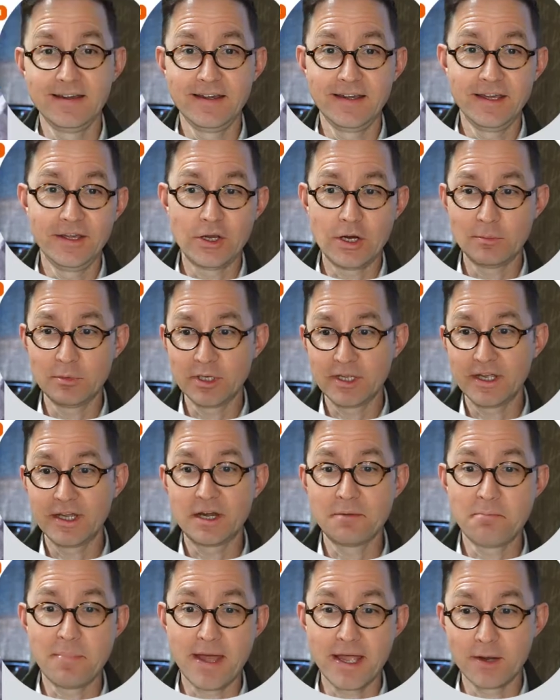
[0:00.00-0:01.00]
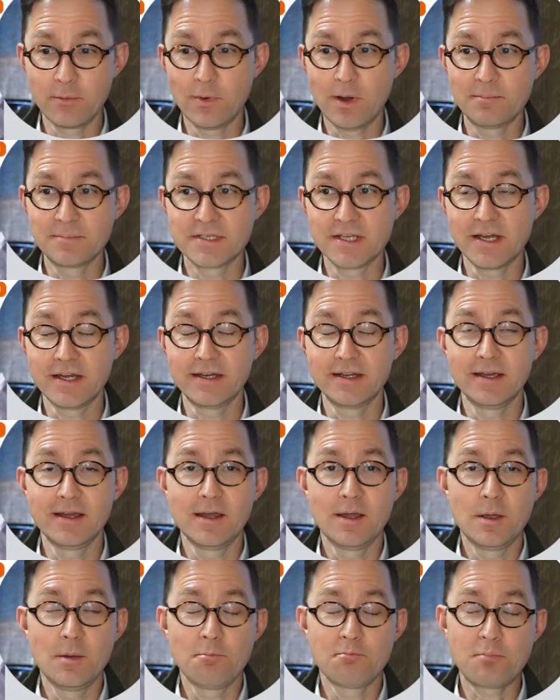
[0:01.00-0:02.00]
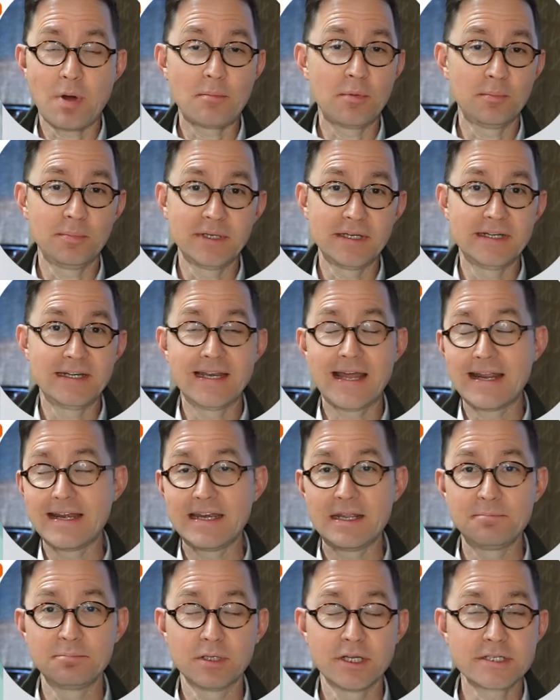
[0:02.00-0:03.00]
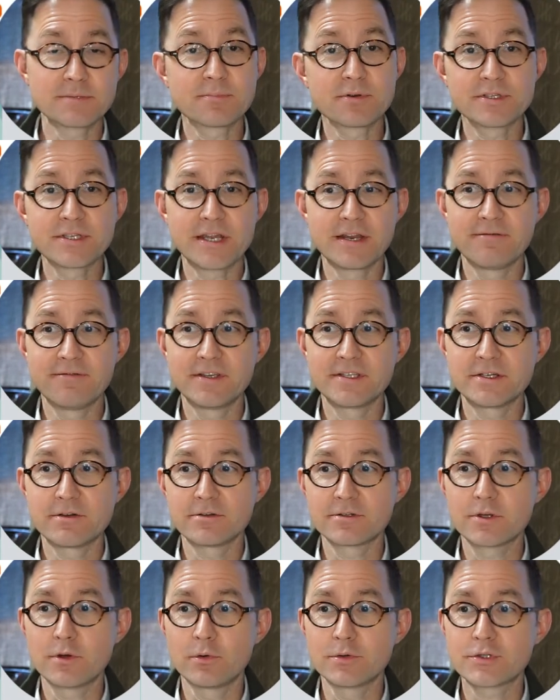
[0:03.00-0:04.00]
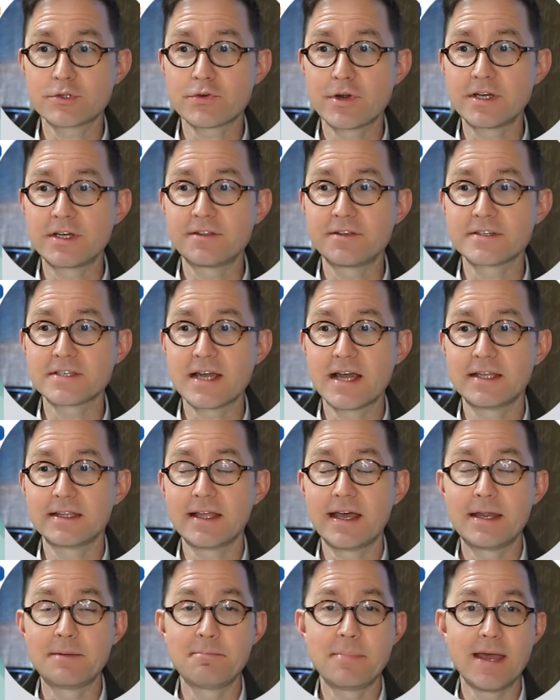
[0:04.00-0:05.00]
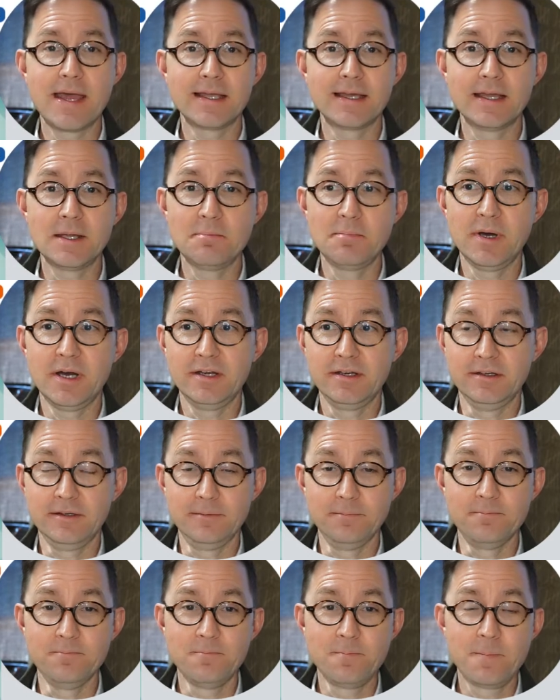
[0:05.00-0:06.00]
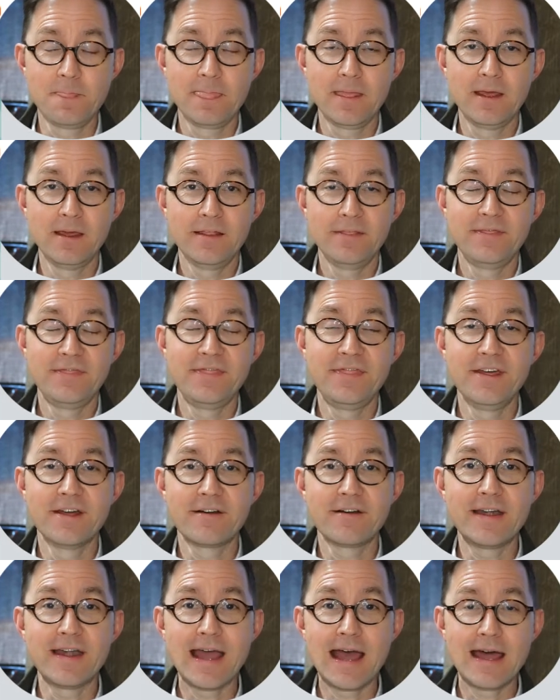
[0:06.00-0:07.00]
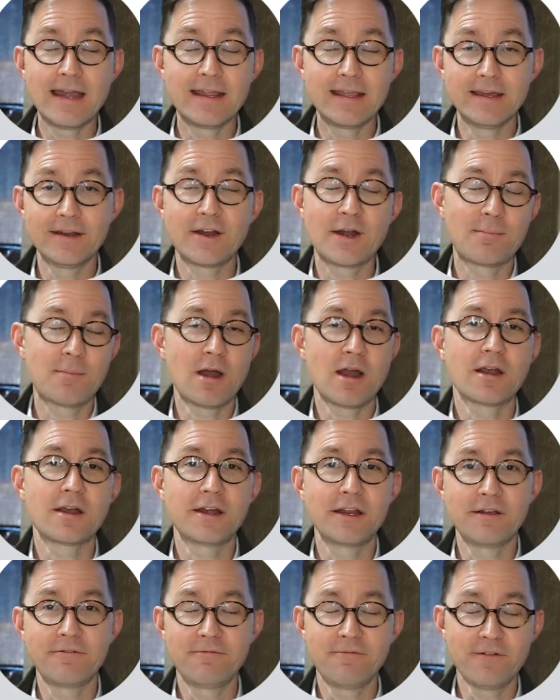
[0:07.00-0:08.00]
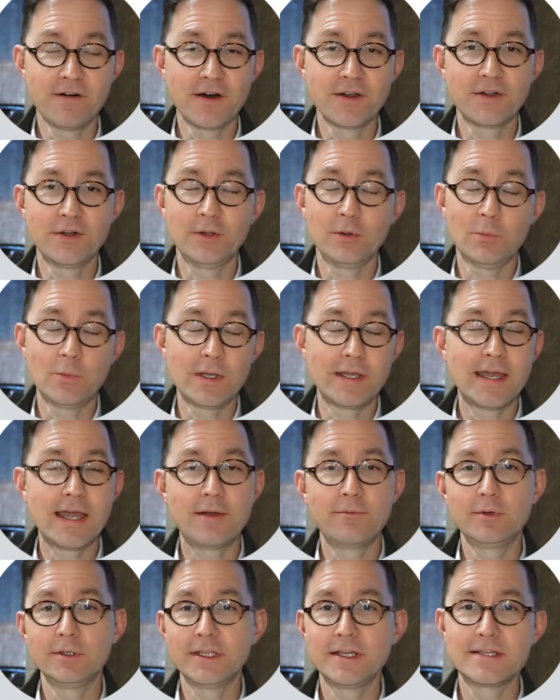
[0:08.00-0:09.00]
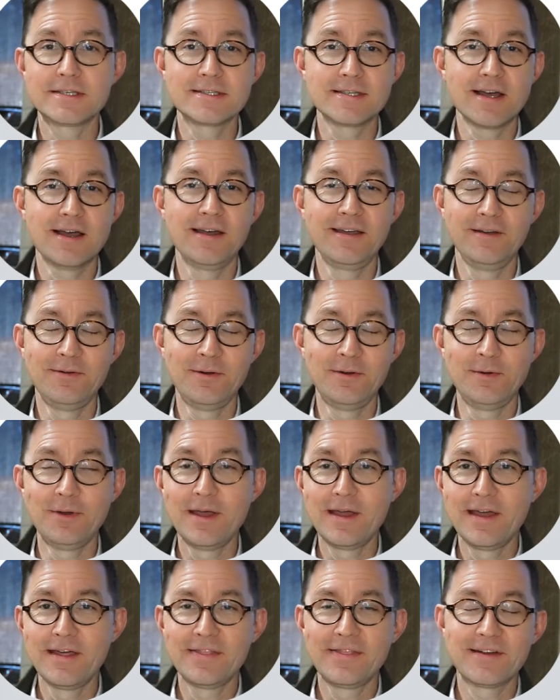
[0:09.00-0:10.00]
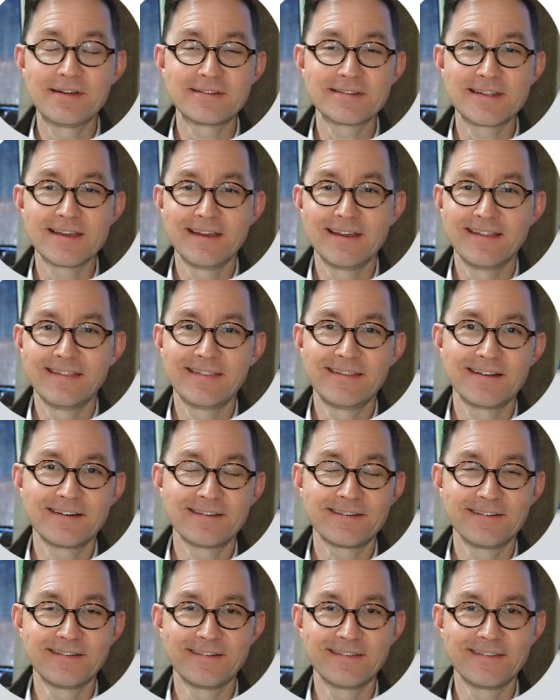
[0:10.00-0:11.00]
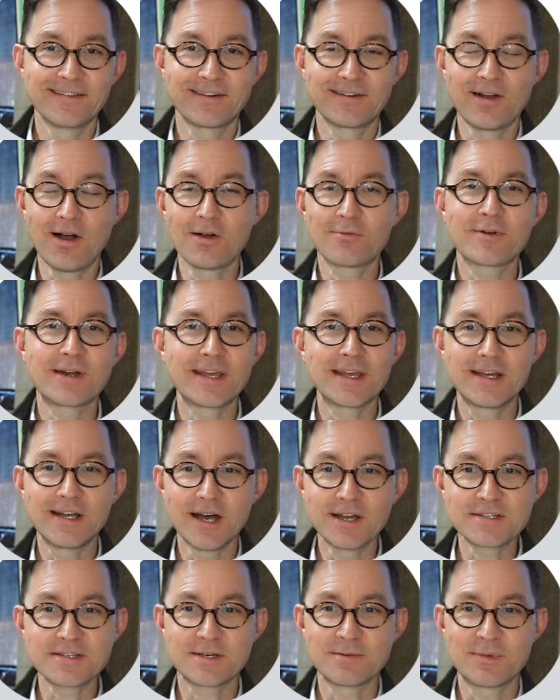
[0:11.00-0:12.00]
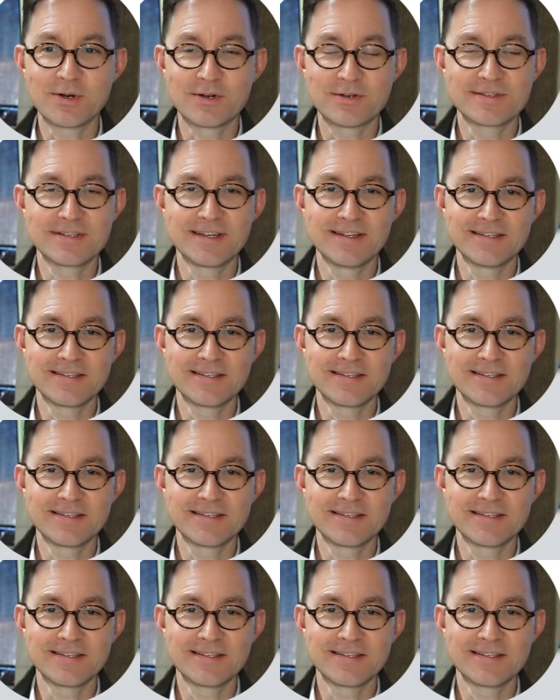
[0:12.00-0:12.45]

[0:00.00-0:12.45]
Here I'm looking at a bank website. Probably 90 plus percent of visitors go straight to this online banking button. They're not in our marketing funnel. We can't really sell you. they're they're they're already customers.